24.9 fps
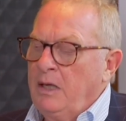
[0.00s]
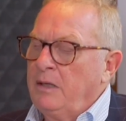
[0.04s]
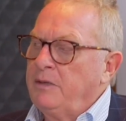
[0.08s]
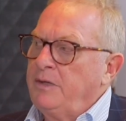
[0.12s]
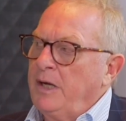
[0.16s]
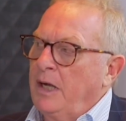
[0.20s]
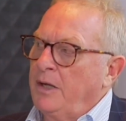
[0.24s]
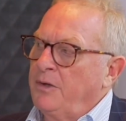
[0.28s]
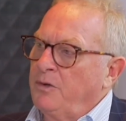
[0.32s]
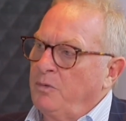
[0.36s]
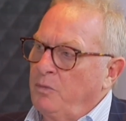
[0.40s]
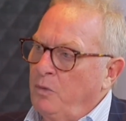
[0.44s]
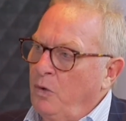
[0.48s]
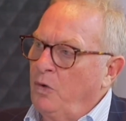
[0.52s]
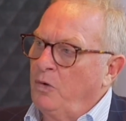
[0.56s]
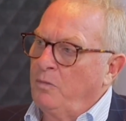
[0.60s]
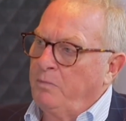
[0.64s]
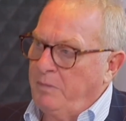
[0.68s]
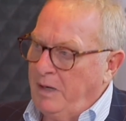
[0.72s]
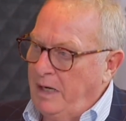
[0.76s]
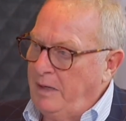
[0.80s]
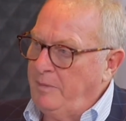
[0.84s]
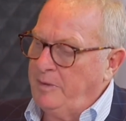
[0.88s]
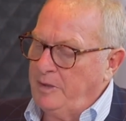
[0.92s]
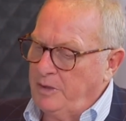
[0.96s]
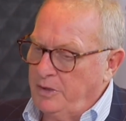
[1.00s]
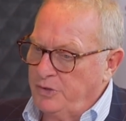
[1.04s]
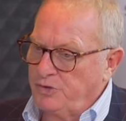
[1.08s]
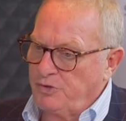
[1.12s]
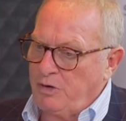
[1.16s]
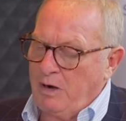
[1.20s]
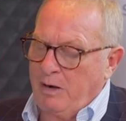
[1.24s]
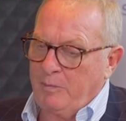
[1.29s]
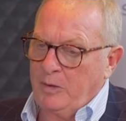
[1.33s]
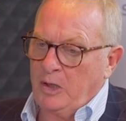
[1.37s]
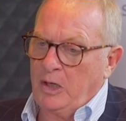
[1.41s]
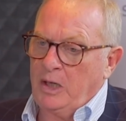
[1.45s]
Down the road, maybe there's
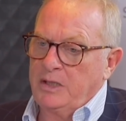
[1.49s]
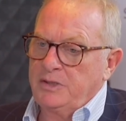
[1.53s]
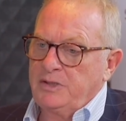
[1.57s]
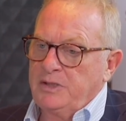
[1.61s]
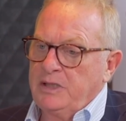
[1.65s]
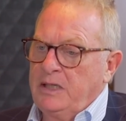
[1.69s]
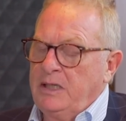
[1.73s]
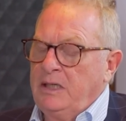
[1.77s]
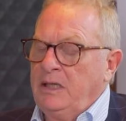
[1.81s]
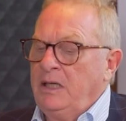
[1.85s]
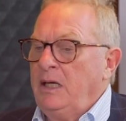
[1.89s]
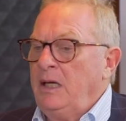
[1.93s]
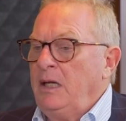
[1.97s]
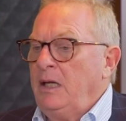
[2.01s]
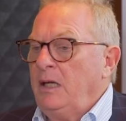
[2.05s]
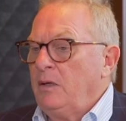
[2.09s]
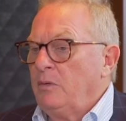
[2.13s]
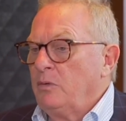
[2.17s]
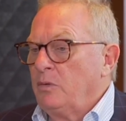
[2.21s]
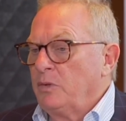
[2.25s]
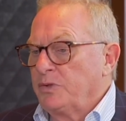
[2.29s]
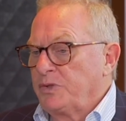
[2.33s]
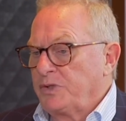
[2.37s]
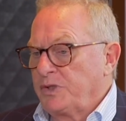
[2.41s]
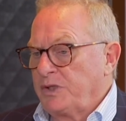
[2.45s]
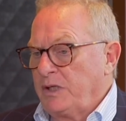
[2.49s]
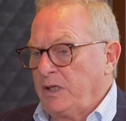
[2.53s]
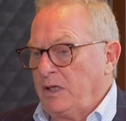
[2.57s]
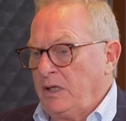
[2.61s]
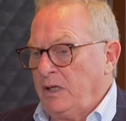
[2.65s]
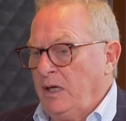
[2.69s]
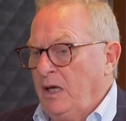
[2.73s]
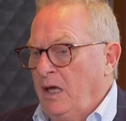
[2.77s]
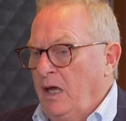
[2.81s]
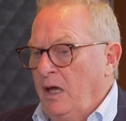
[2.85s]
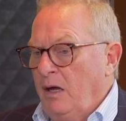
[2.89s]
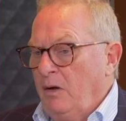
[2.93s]
Gramalote. We'll
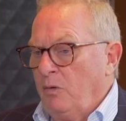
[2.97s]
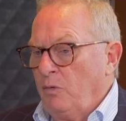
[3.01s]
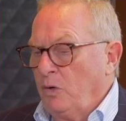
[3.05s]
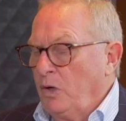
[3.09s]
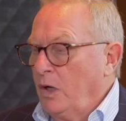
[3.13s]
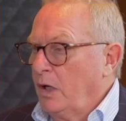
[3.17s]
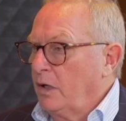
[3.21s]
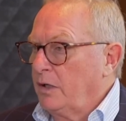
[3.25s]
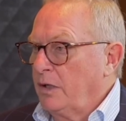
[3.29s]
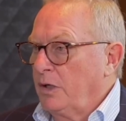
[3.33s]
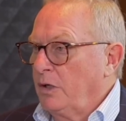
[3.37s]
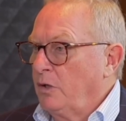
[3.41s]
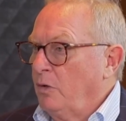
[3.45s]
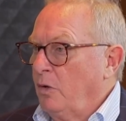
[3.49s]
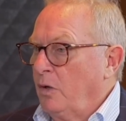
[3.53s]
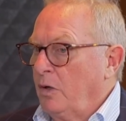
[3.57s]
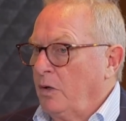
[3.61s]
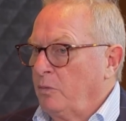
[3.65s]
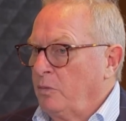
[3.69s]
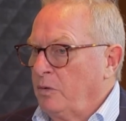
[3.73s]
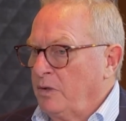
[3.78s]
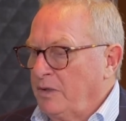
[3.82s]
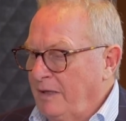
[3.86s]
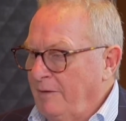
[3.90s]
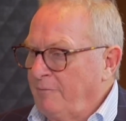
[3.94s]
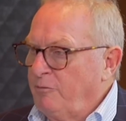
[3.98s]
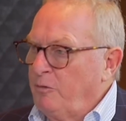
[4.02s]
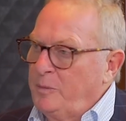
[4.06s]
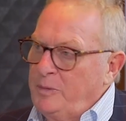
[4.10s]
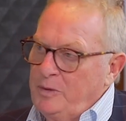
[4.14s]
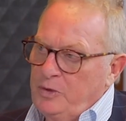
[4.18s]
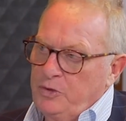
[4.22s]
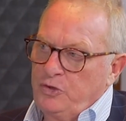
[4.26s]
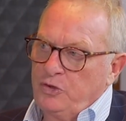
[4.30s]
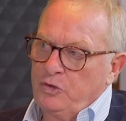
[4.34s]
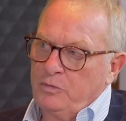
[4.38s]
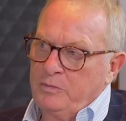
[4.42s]
see. We're not going to go out. We'll never
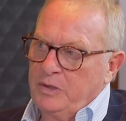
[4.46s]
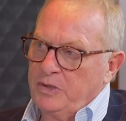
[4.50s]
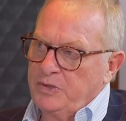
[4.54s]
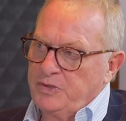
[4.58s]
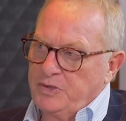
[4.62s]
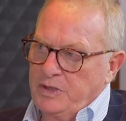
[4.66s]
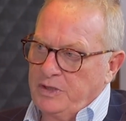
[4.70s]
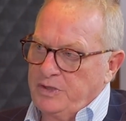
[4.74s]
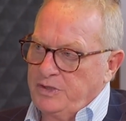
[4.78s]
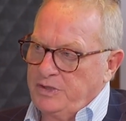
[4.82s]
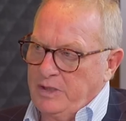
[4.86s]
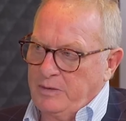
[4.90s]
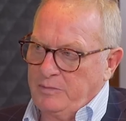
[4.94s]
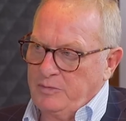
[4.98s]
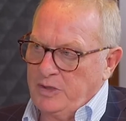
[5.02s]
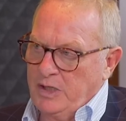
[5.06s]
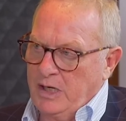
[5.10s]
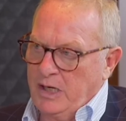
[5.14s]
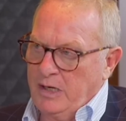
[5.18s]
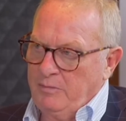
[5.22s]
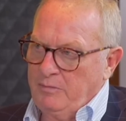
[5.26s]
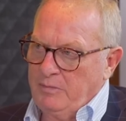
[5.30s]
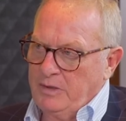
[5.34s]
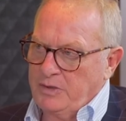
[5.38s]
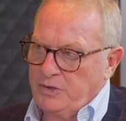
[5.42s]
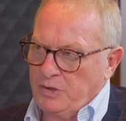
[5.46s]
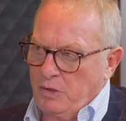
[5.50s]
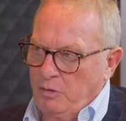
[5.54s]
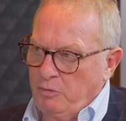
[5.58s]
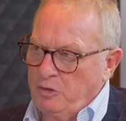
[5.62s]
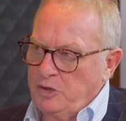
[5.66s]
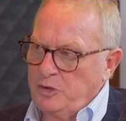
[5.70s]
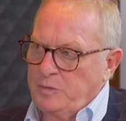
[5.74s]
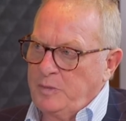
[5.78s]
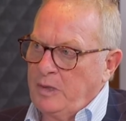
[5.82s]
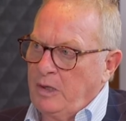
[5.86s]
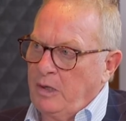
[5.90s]
build 2 mills at the same time. That's
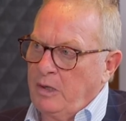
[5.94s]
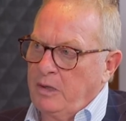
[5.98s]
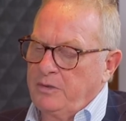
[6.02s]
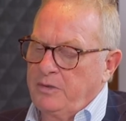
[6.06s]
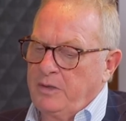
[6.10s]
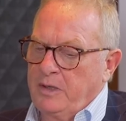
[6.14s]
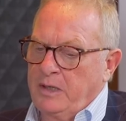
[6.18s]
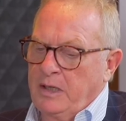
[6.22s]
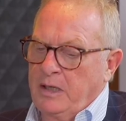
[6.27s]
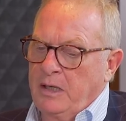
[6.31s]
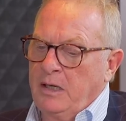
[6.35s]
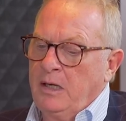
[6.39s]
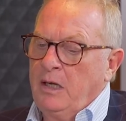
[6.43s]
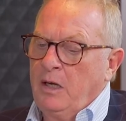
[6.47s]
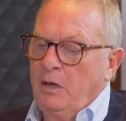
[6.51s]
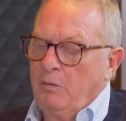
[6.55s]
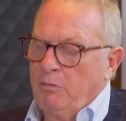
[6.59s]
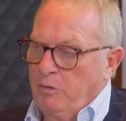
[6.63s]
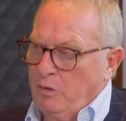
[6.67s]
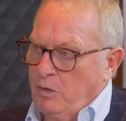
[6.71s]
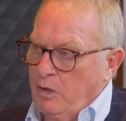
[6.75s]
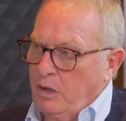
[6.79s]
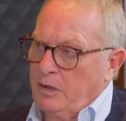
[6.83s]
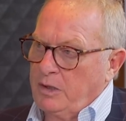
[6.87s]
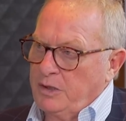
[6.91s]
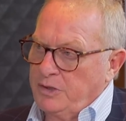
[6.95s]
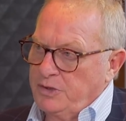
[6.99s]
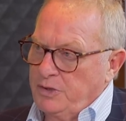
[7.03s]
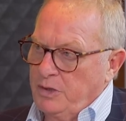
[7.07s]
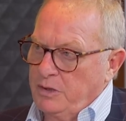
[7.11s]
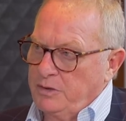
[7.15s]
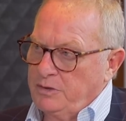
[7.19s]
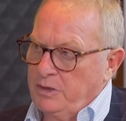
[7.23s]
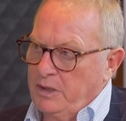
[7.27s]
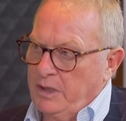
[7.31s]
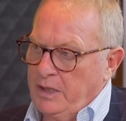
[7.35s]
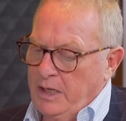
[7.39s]
always been our thing. We're not going to
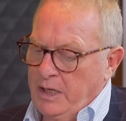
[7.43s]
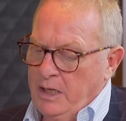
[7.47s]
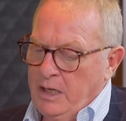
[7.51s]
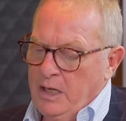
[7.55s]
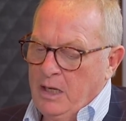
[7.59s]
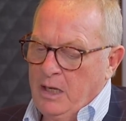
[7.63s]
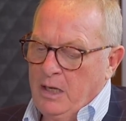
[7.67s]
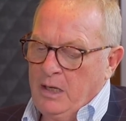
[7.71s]
start today.